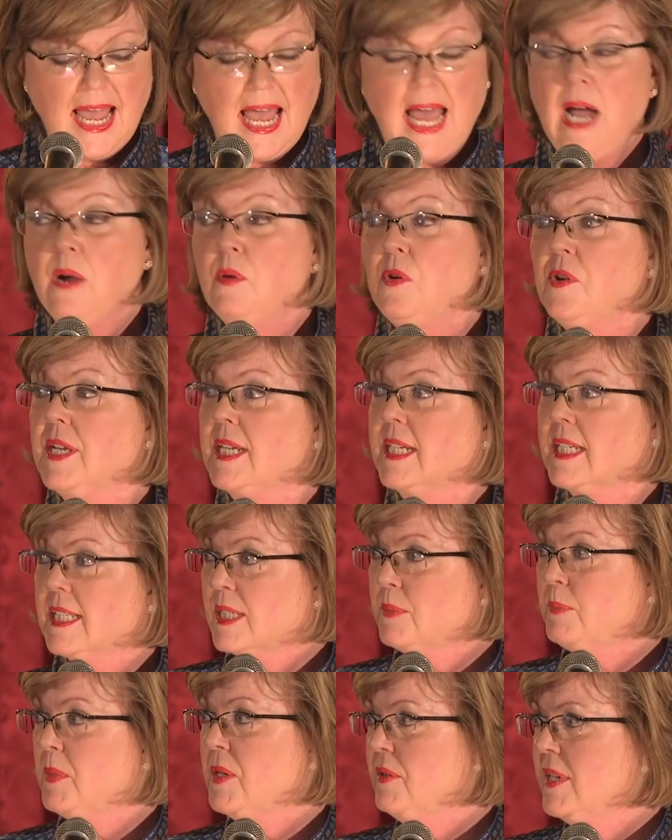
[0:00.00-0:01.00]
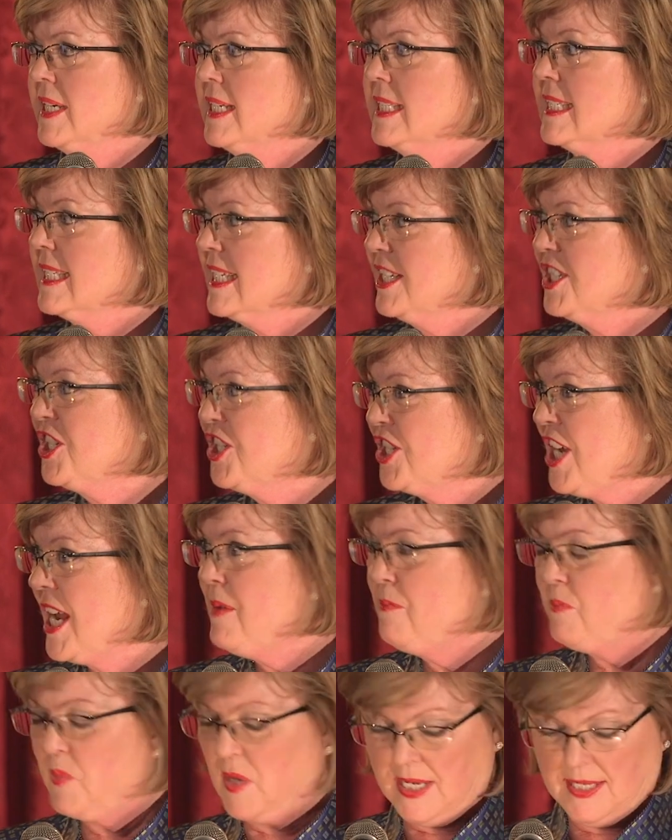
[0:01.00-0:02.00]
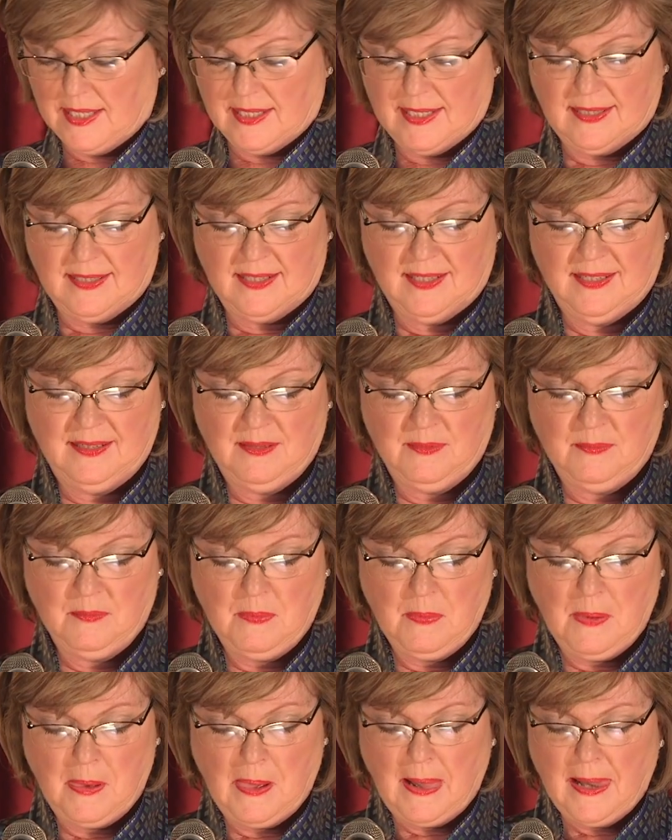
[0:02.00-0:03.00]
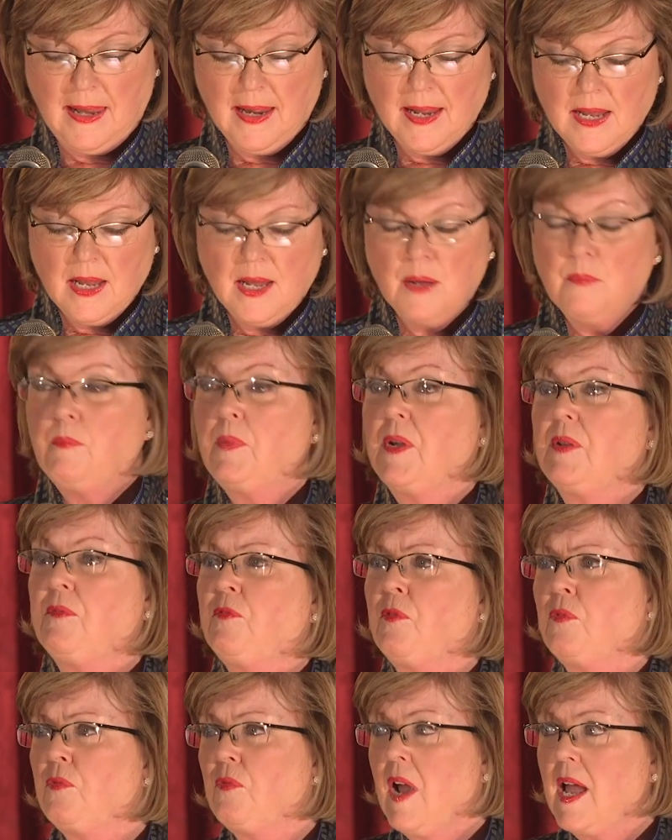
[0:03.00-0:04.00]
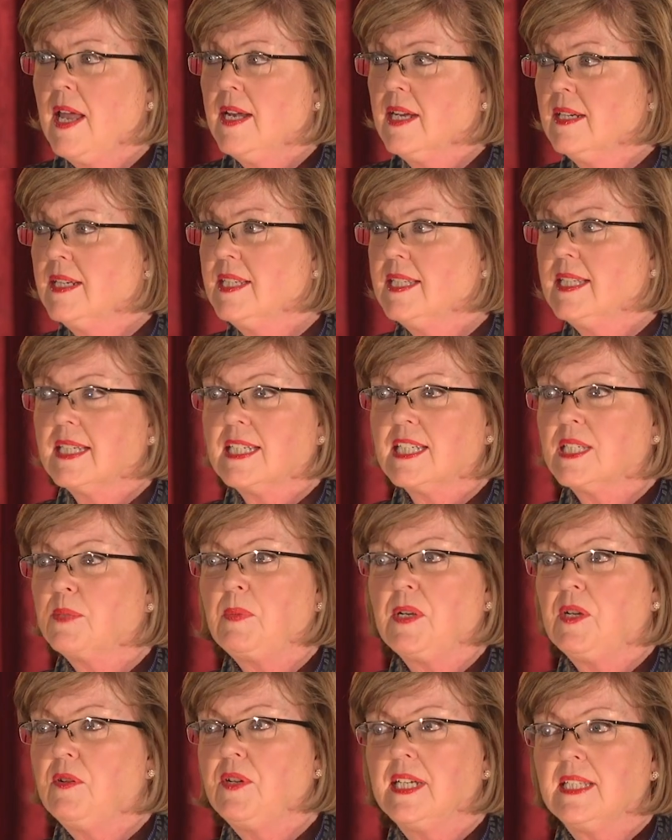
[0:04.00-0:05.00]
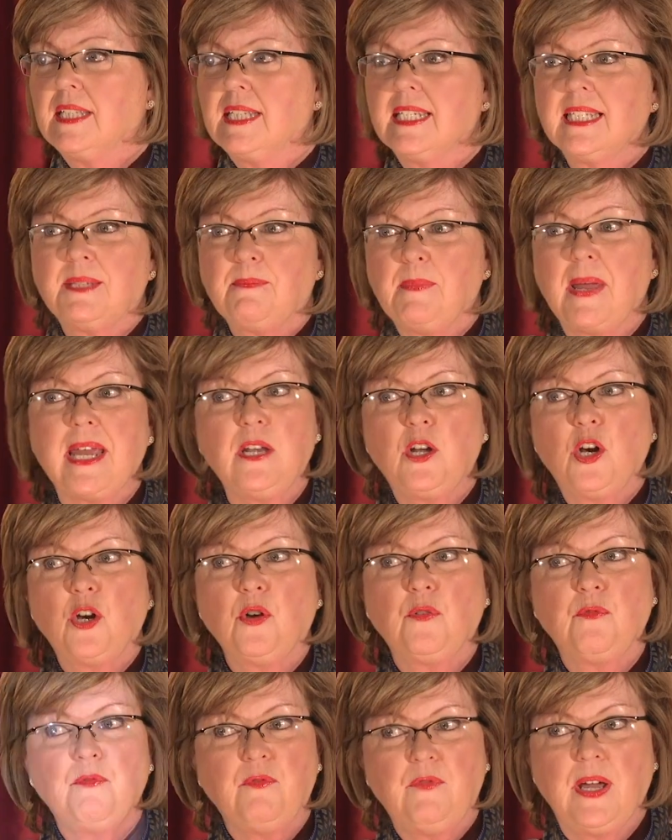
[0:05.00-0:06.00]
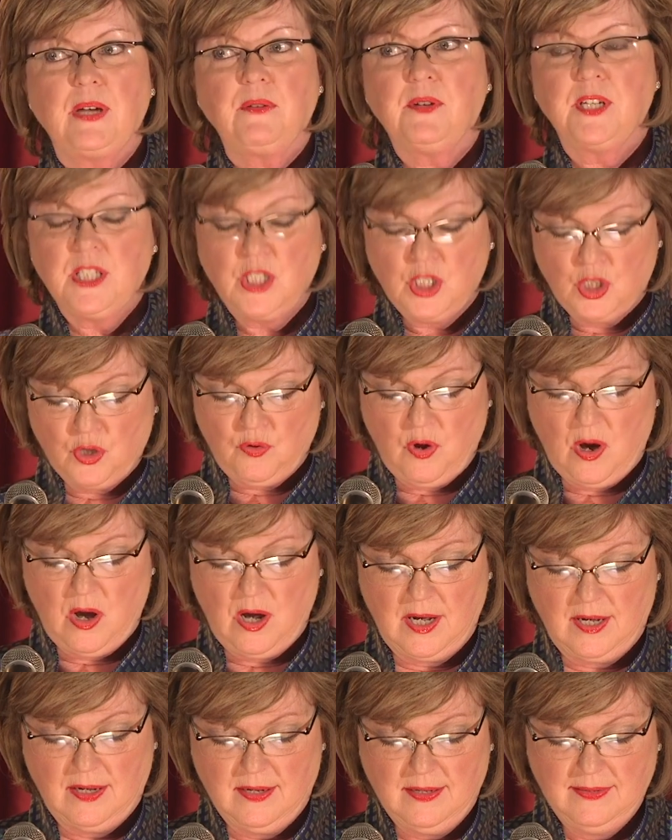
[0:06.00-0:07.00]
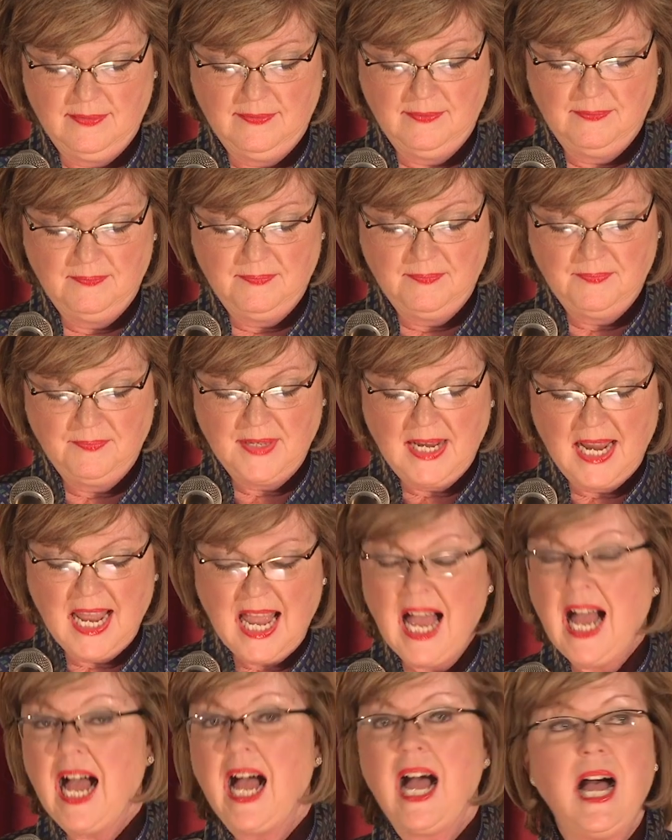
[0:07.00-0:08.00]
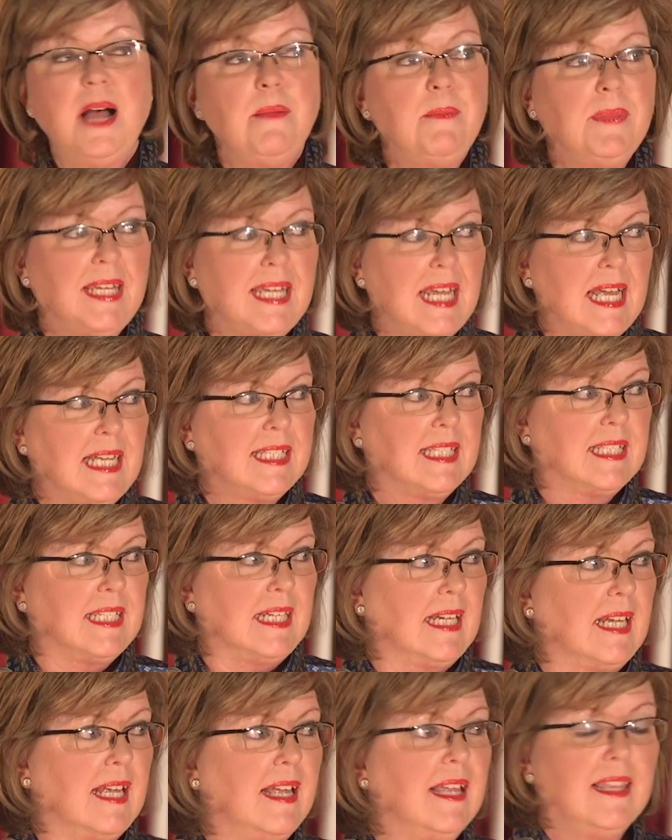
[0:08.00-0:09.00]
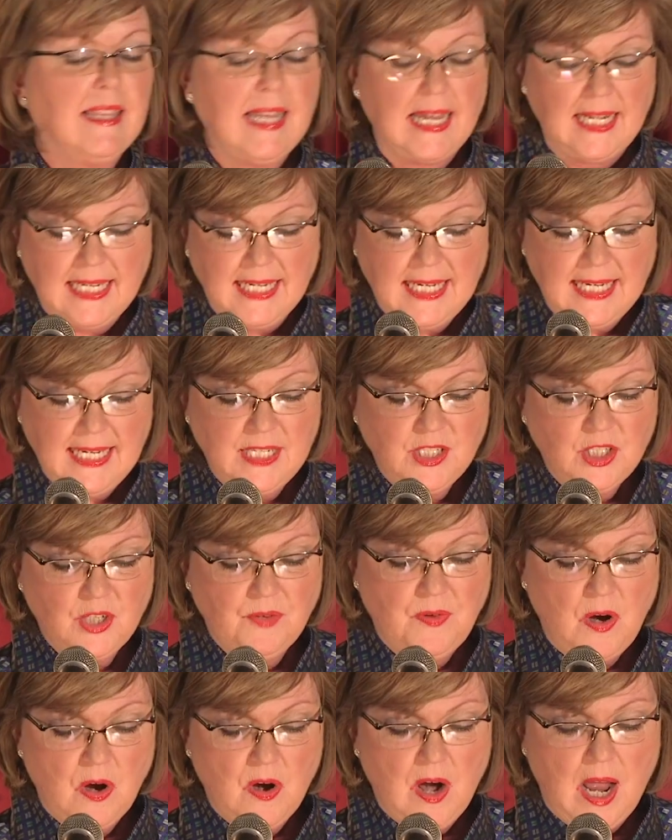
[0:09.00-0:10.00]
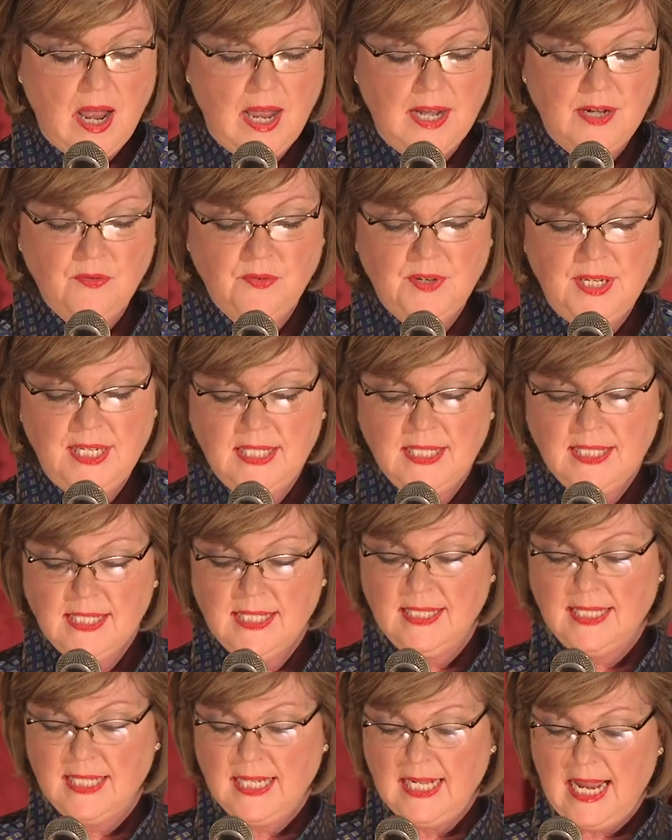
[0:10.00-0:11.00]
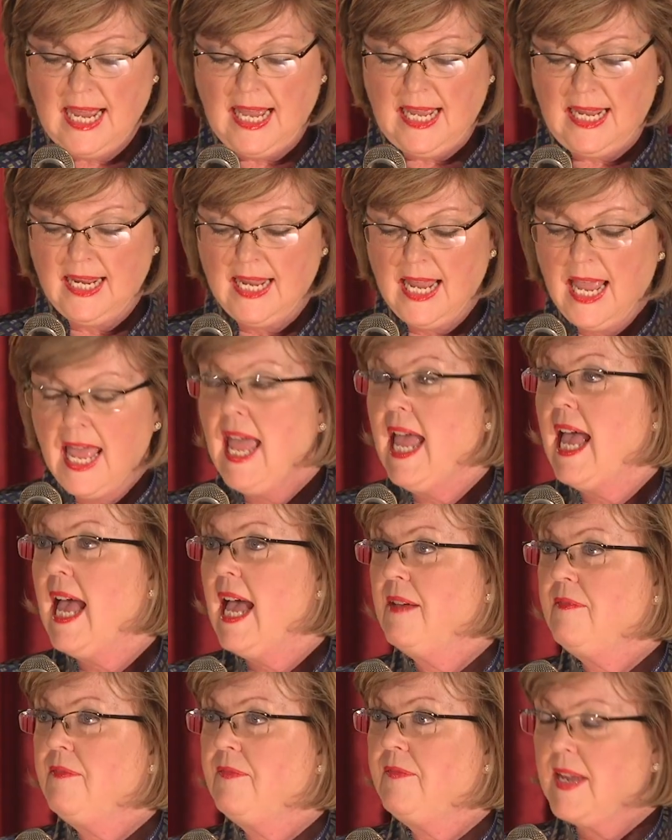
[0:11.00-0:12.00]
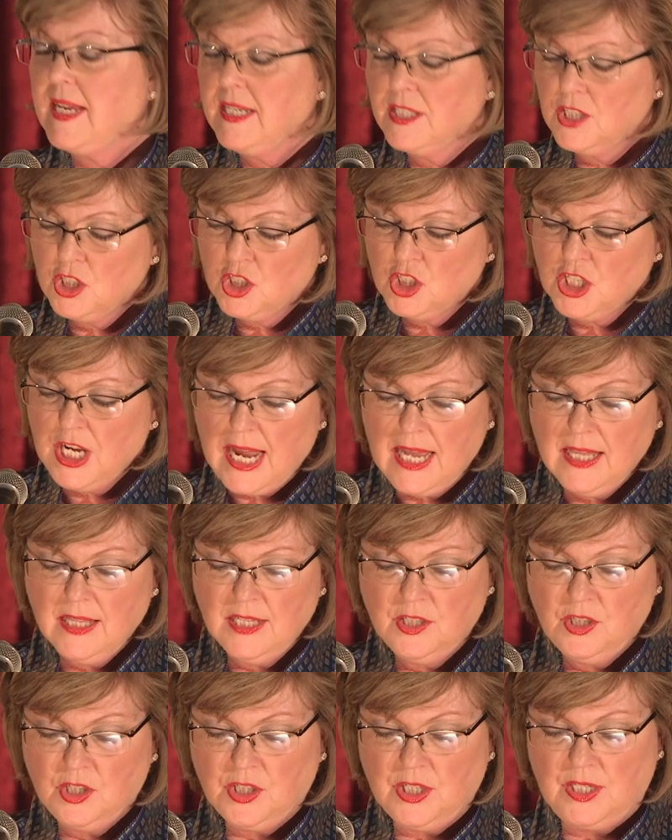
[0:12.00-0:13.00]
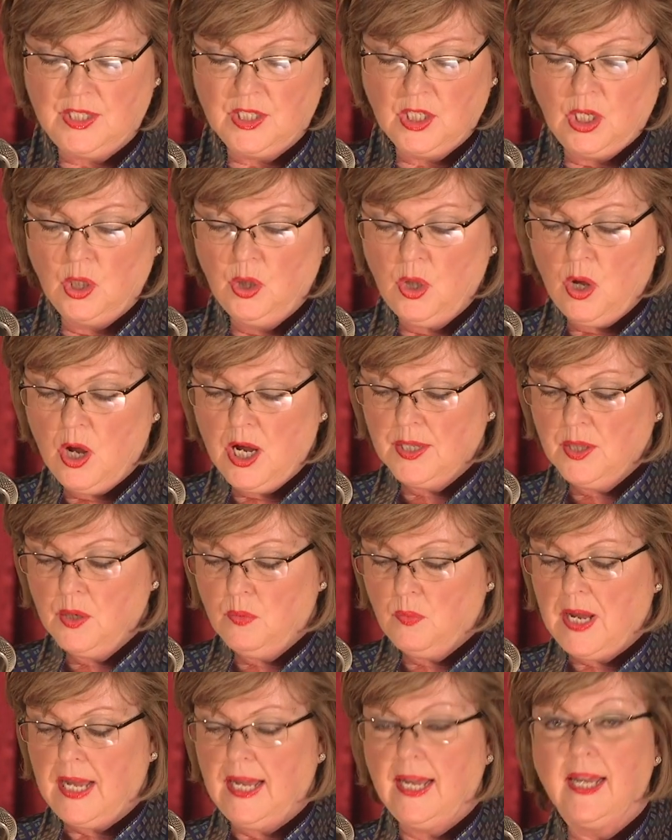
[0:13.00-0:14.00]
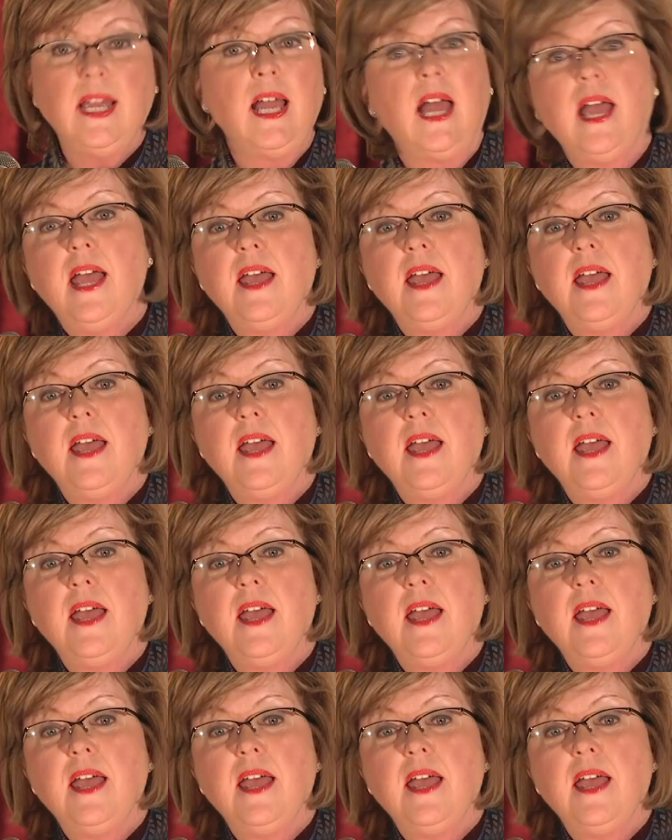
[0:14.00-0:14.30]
Our experiences shape us, but Veronica's experiences made her very strong. I'm guessing that each of our honorees today have faced challenges along the way